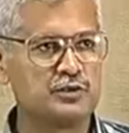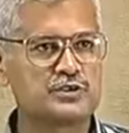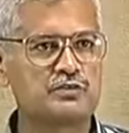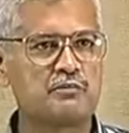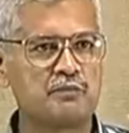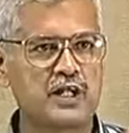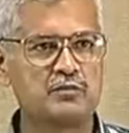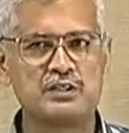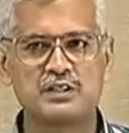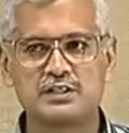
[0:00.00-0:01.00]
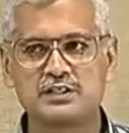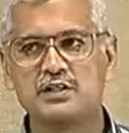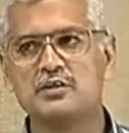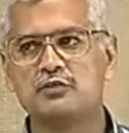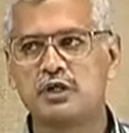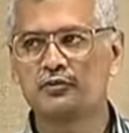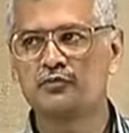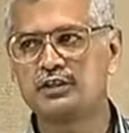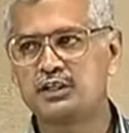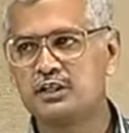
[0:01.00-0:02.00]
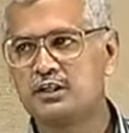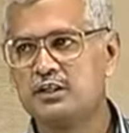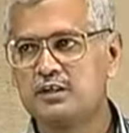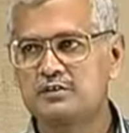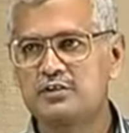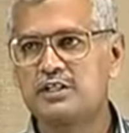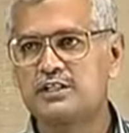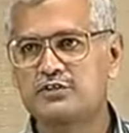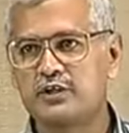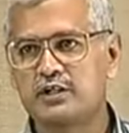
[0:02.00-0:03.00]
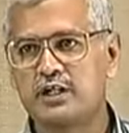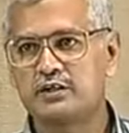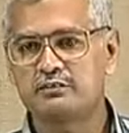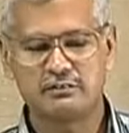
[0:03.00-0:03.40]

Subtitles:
those three parameters, we can fit a 3D straight line.